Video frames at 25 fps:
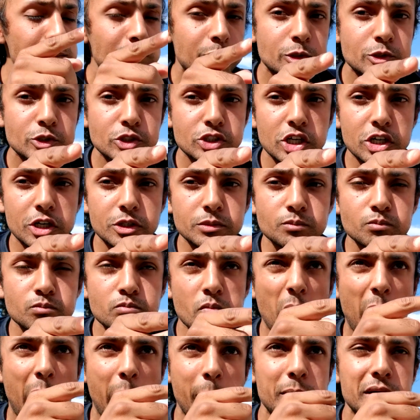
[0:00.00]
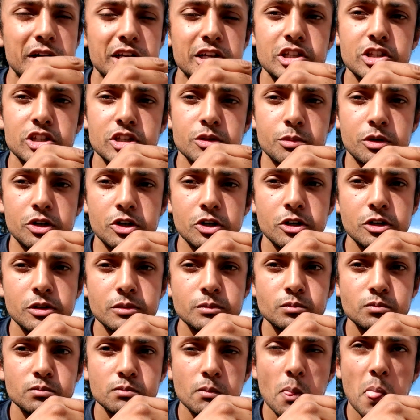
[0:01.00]
So I'm gonna eat this burger,
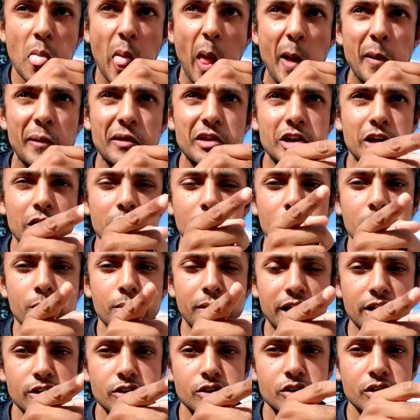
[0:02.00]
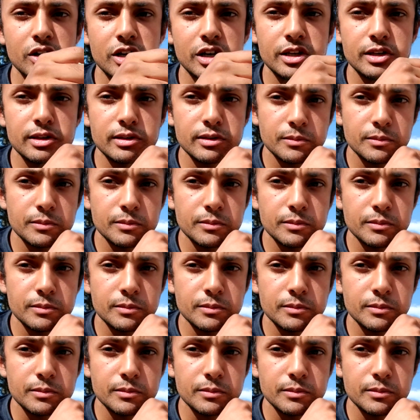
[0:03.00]
and then I'll come back to you guys,